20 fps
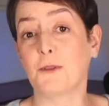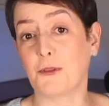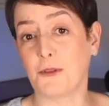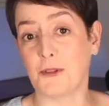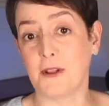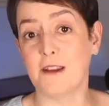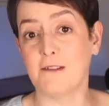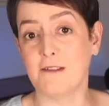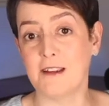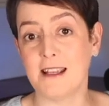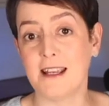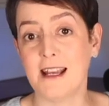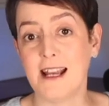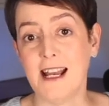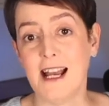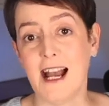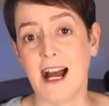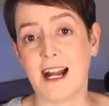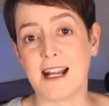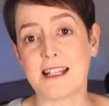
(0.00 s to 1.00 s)
theory,
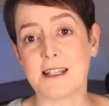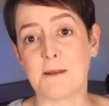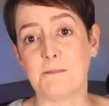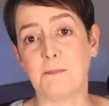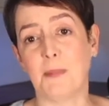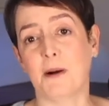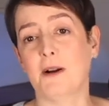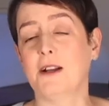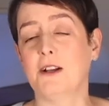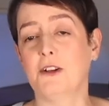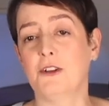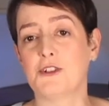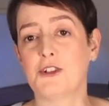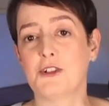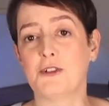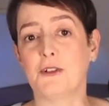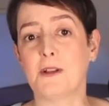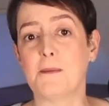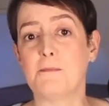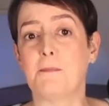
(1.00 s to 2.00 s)
and it's a
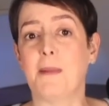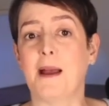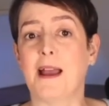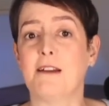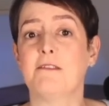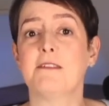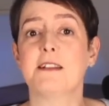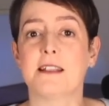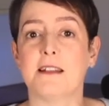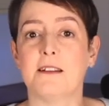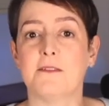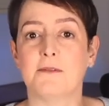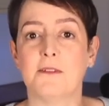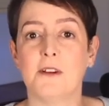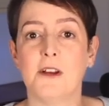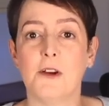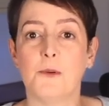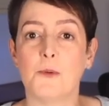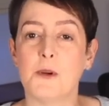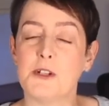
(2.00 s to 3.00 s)
biological imperative,
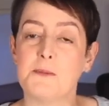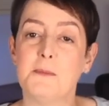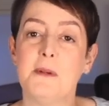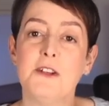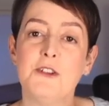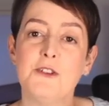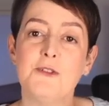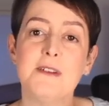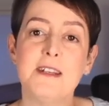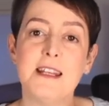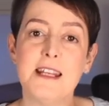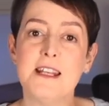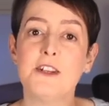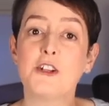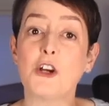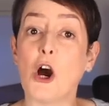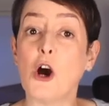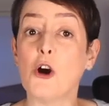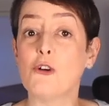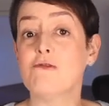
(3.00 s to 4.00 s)
which means you need
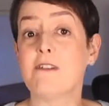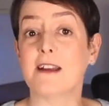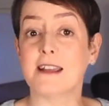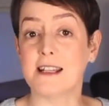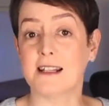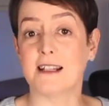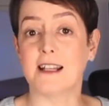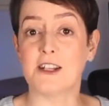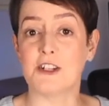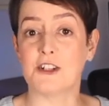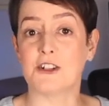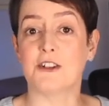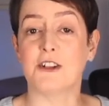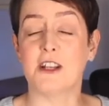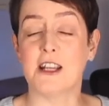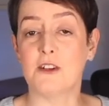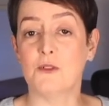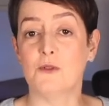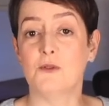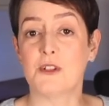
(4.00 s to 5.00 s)
co-regulation
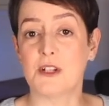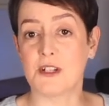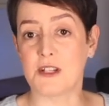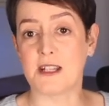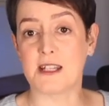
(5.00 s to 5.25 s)
in order to